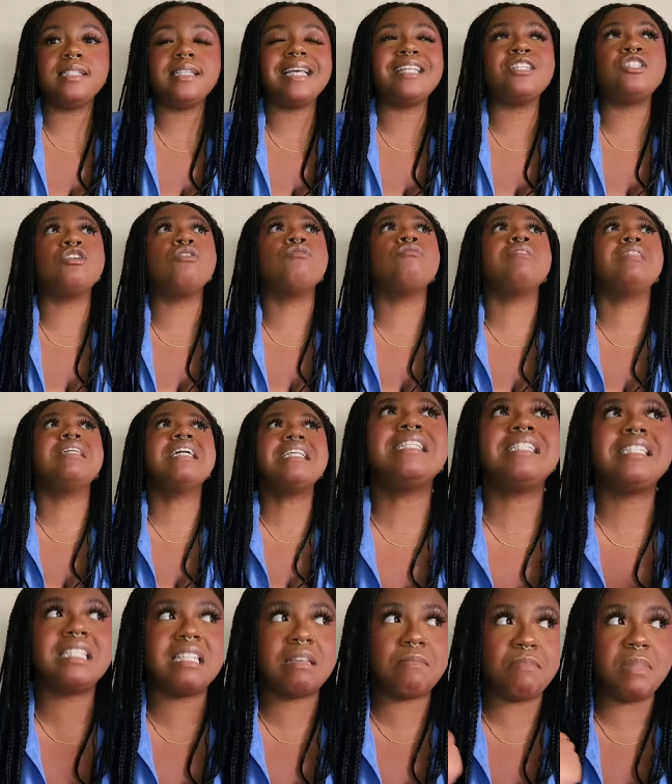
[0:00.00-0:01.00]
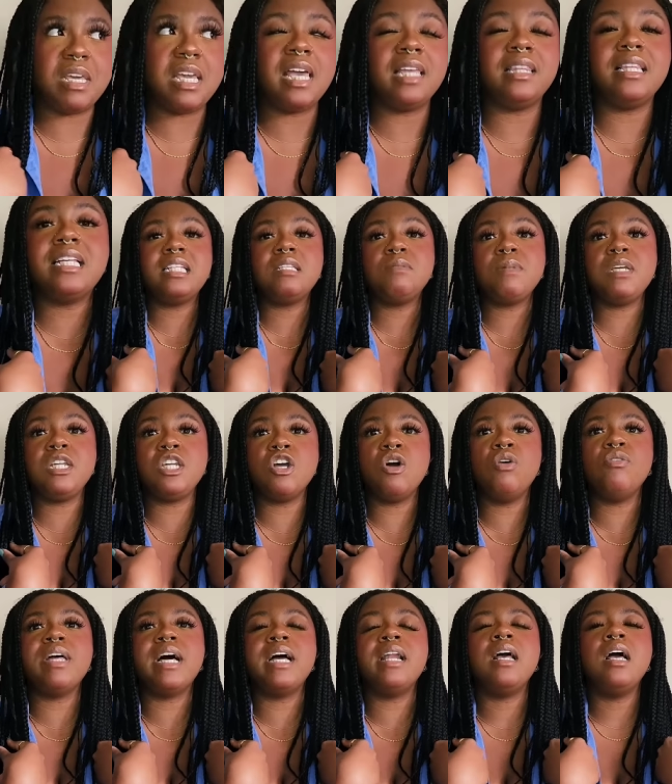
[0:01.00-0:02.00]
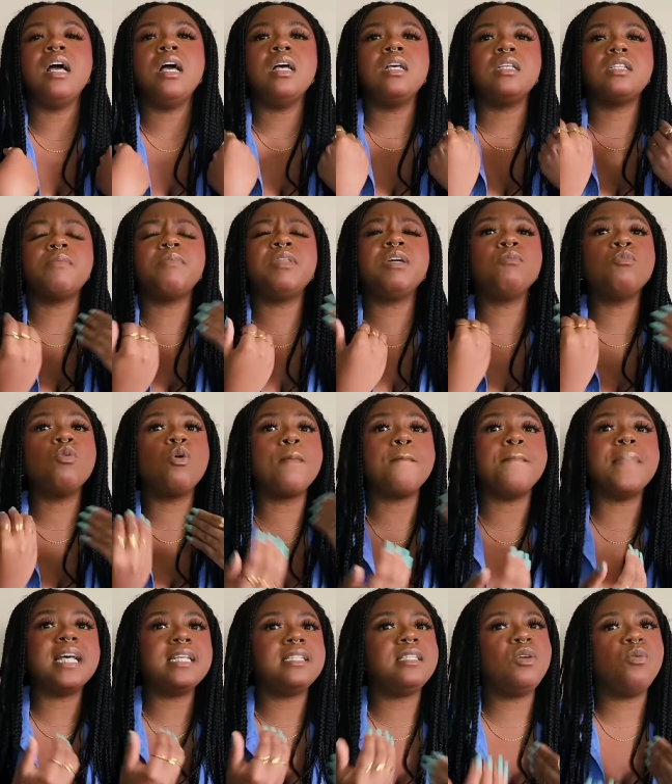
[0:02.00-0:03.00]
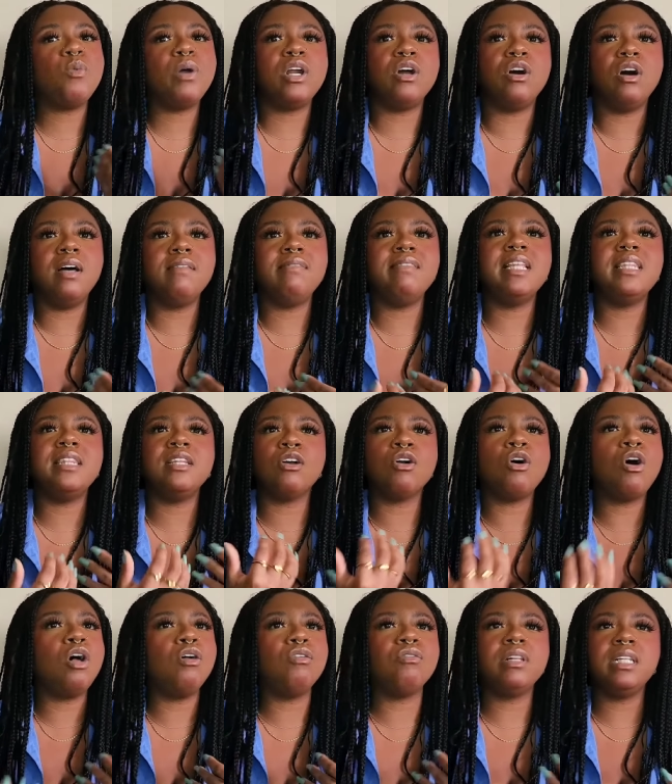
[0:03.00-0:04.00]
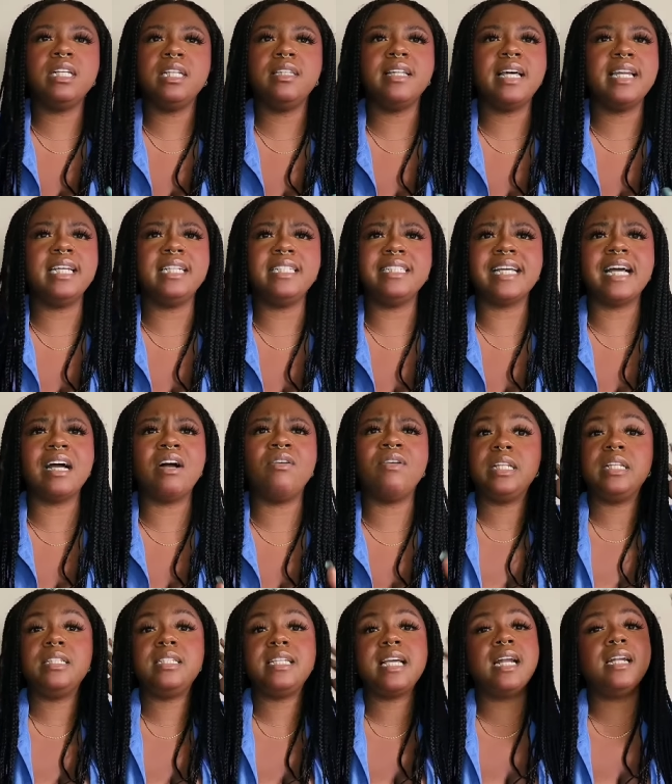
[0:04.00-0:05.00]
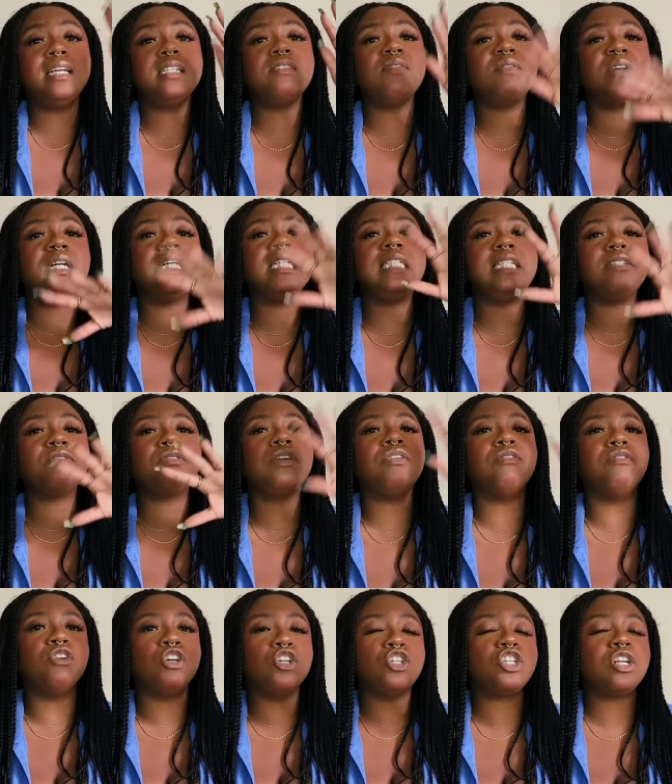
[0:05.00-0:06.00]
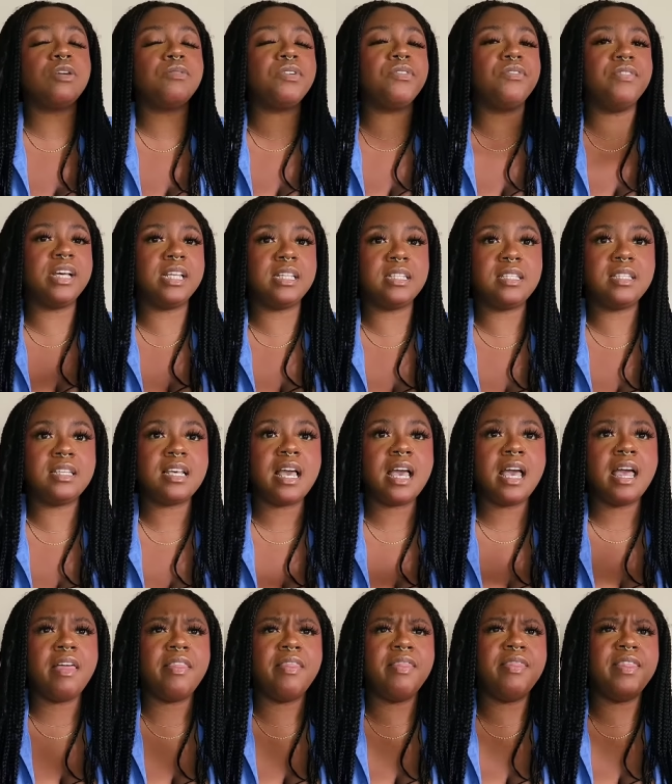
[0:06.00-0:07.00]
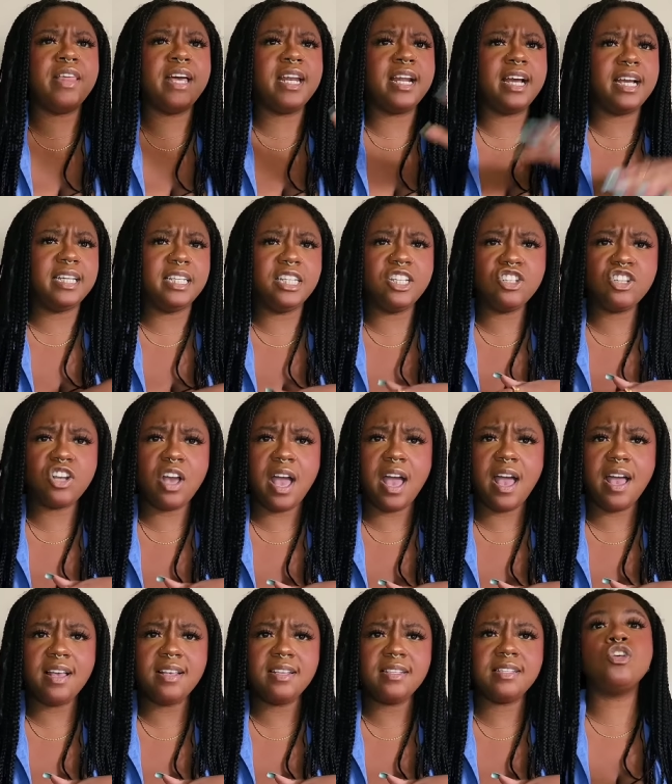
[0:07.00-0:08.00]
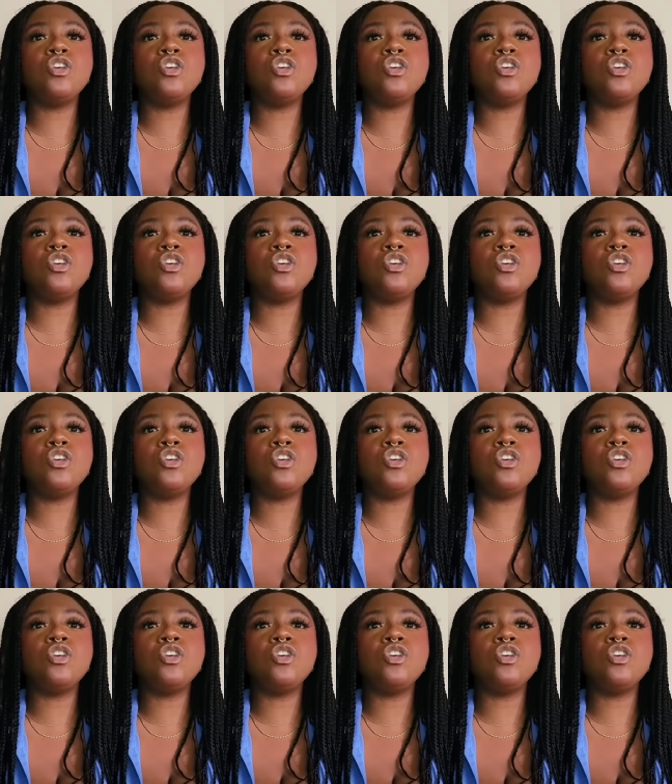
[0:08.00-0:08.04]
And so this, to me, it lets me know that something more messy went on than they're all really letting down. Tiana has a very different version of events than Aisha has.